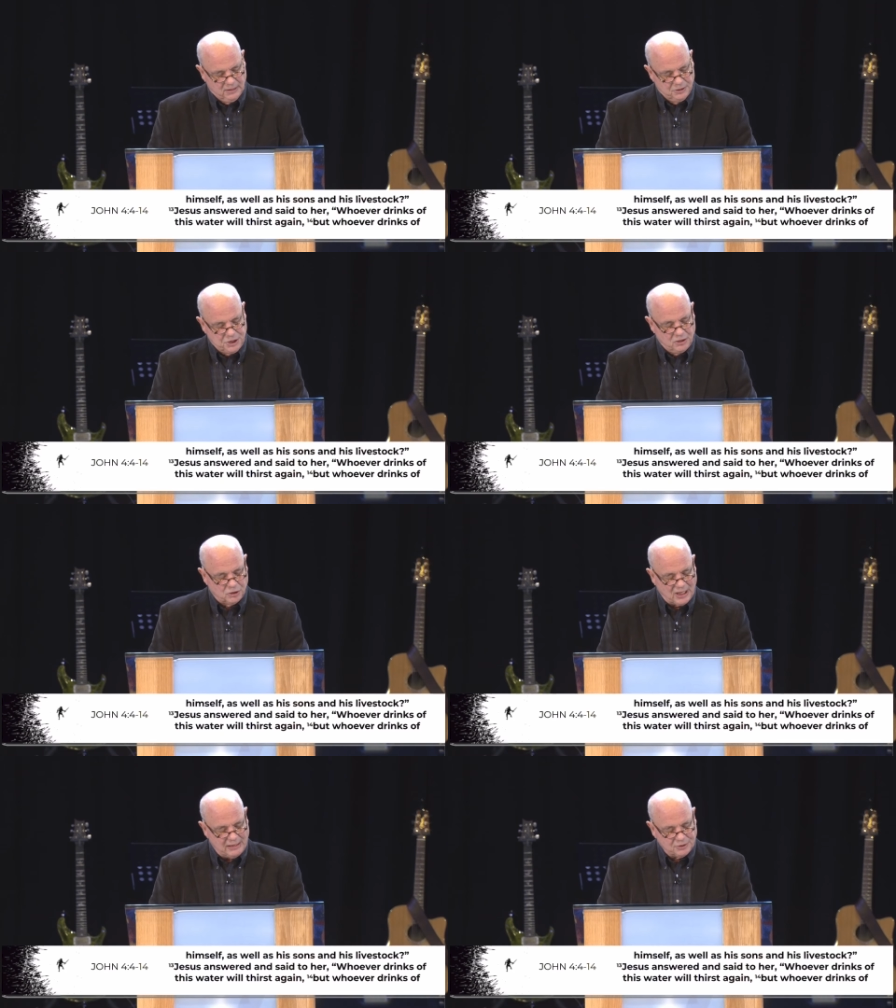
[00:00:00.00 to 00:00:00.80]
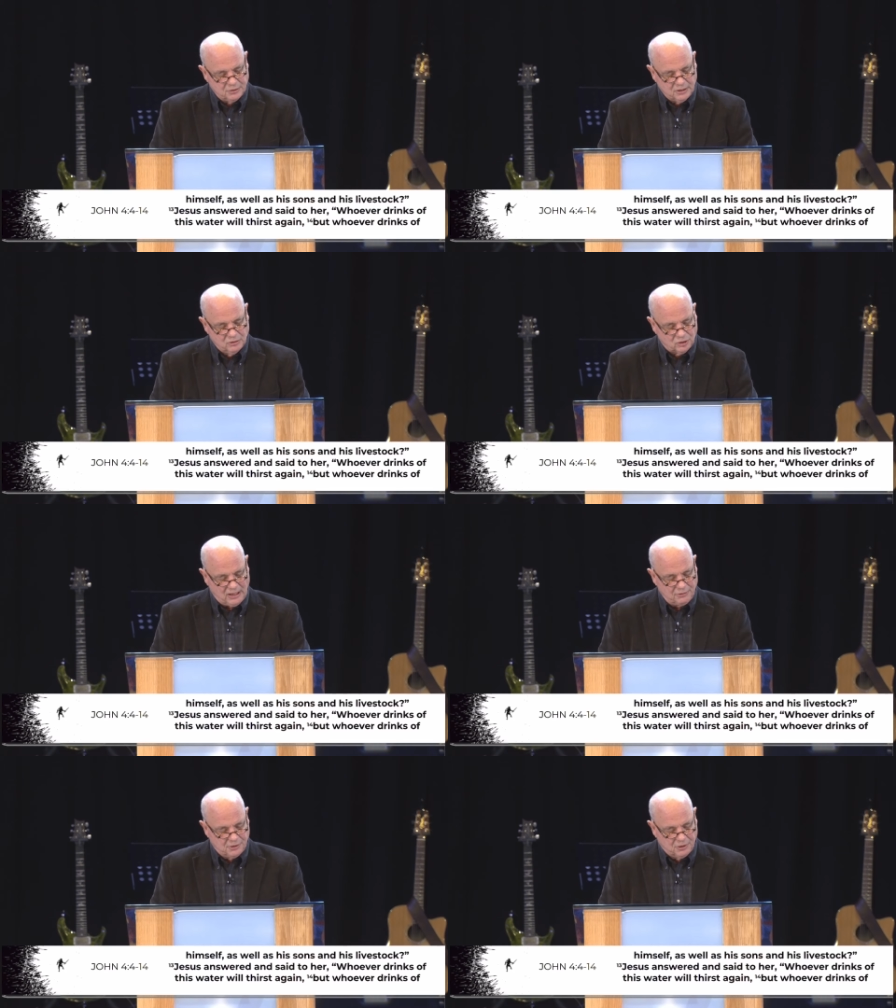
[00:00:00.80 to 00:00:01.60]
Jesus answered and
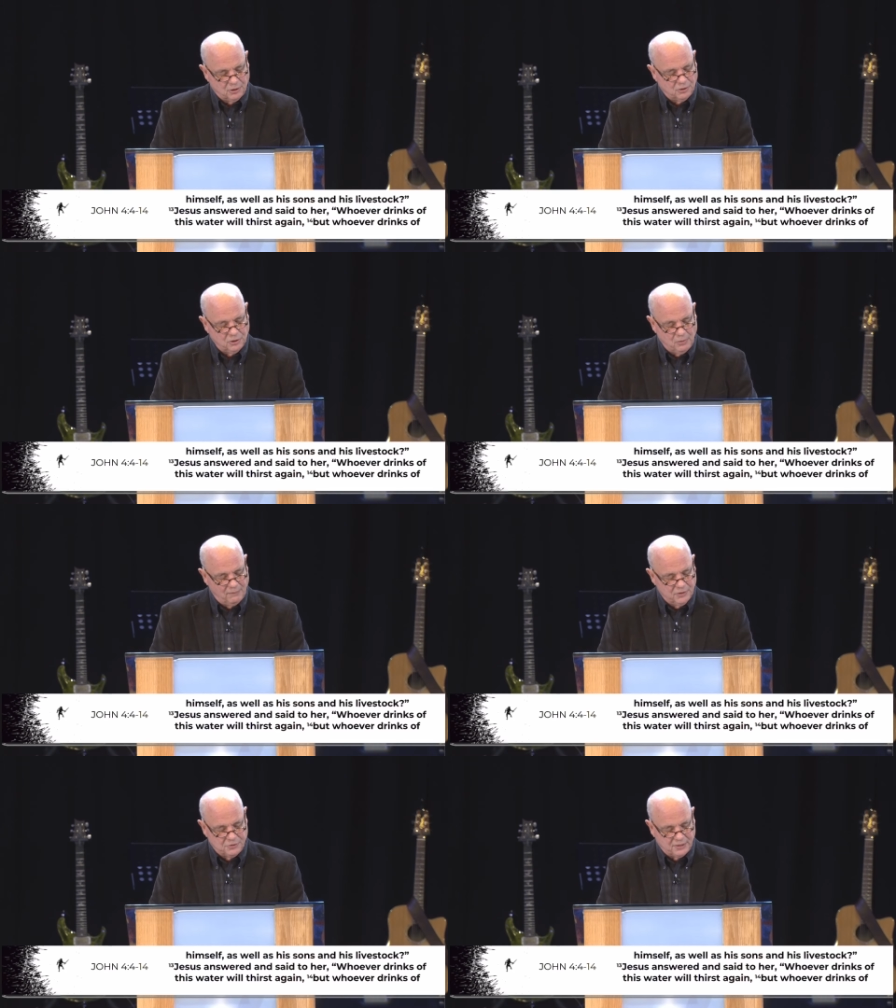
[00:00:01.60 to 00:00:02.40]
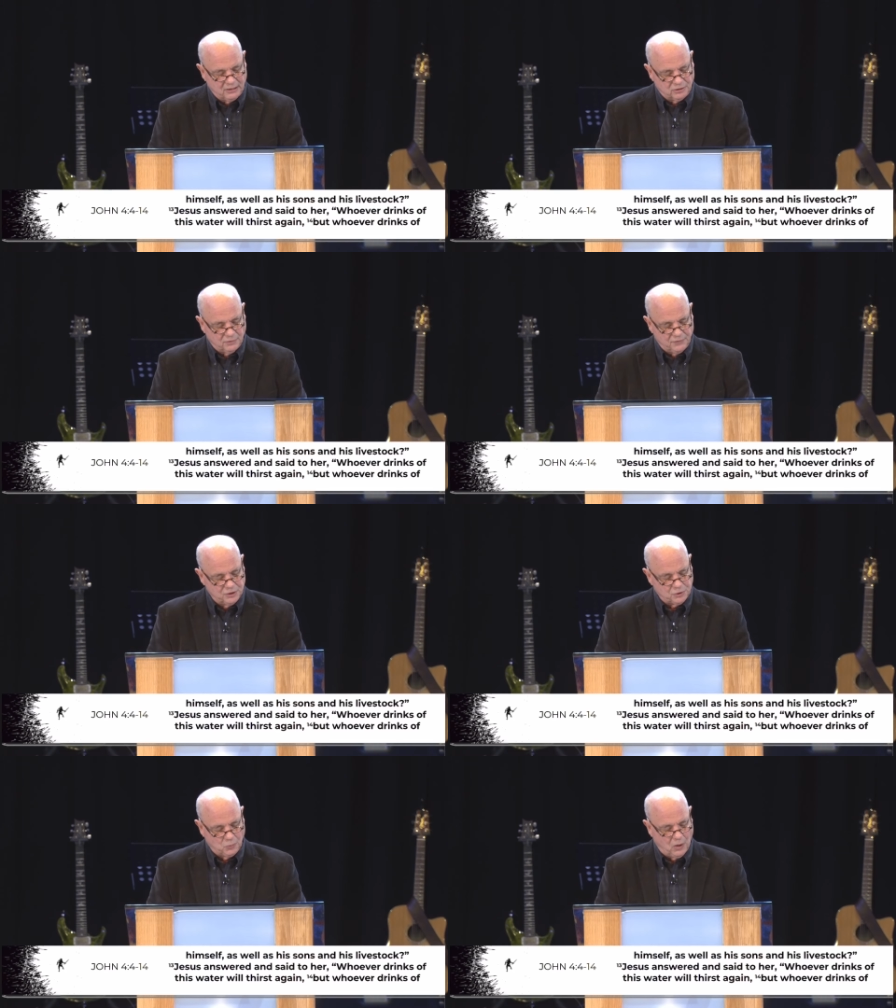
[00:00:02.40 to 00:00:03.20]
said to her, Whoever drinks of
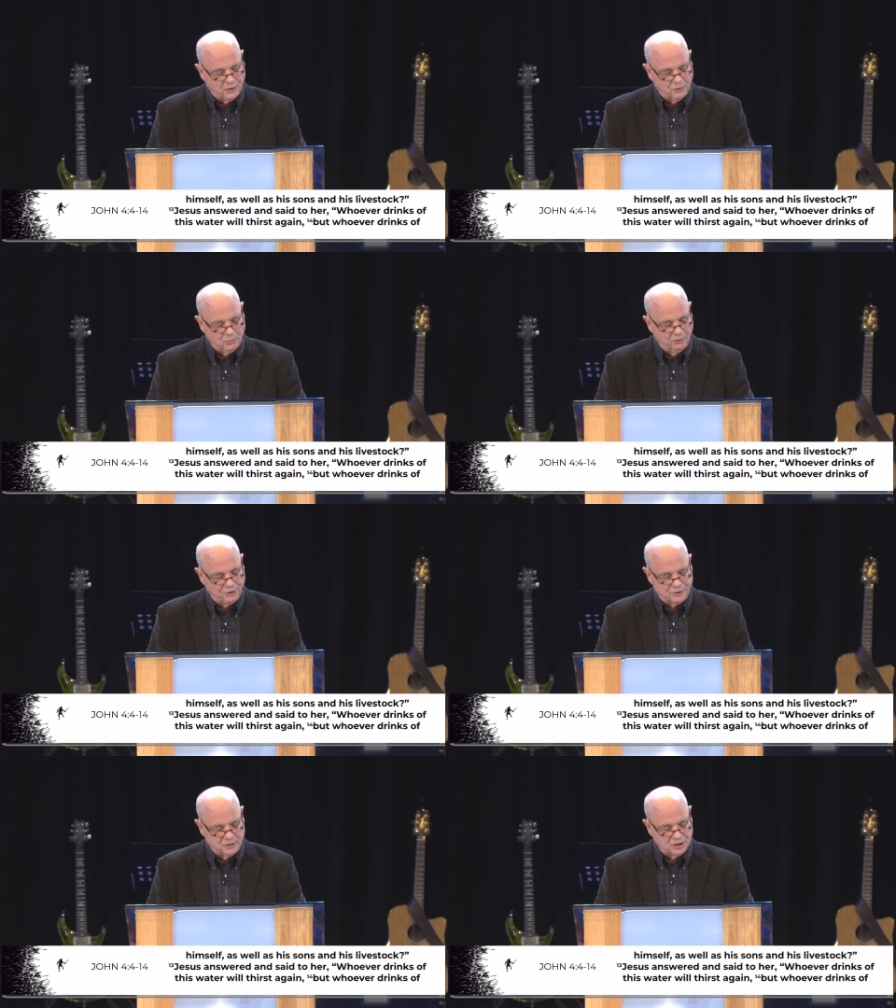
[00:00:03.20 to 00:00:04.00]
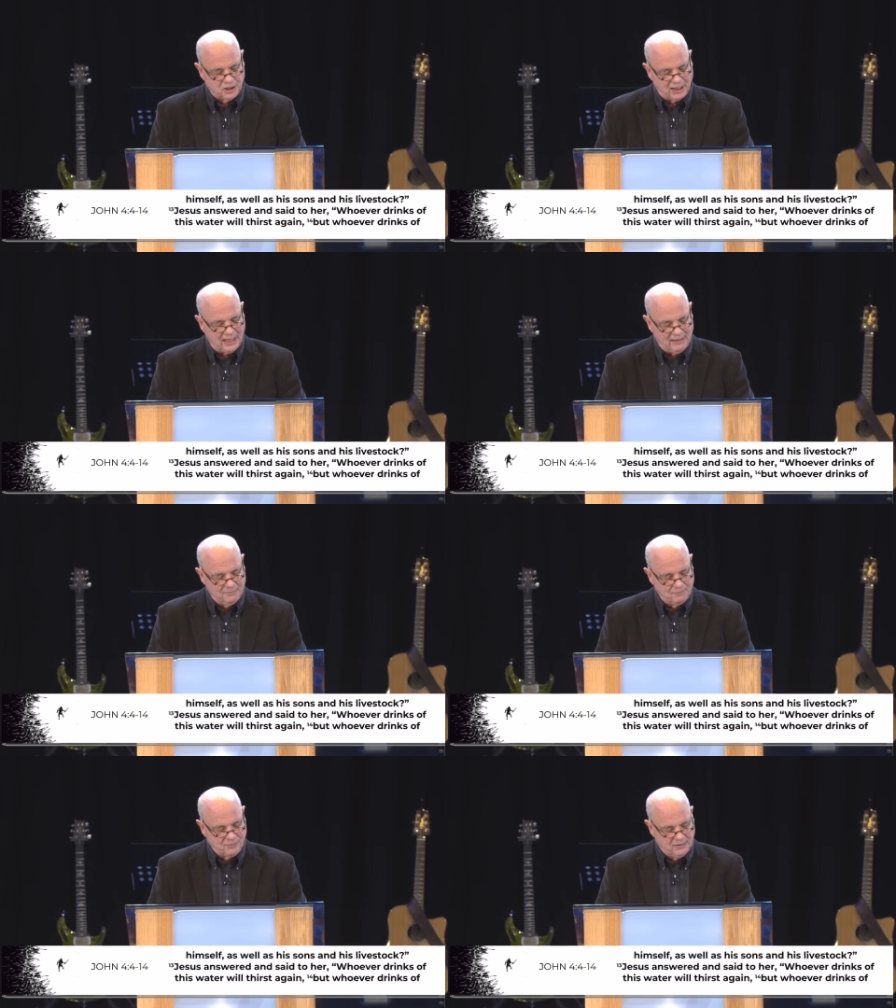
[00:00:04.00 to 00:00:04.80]
this water will thirst
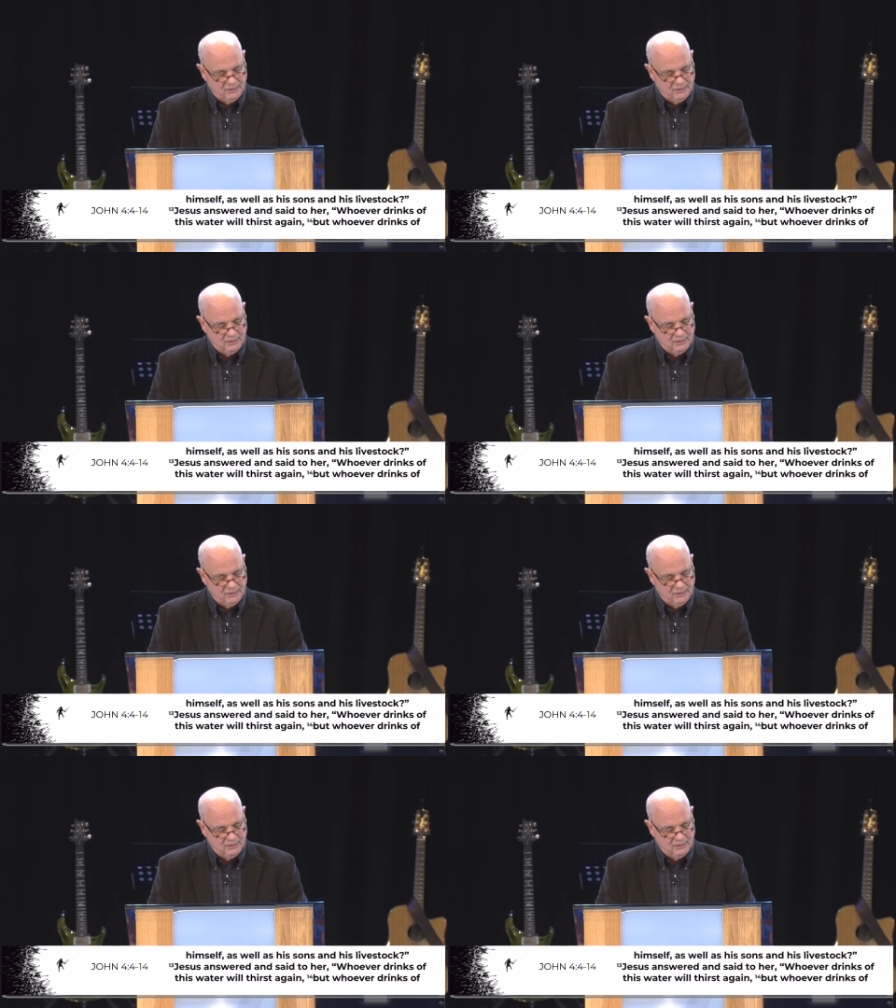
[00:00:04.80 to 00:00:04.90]
again.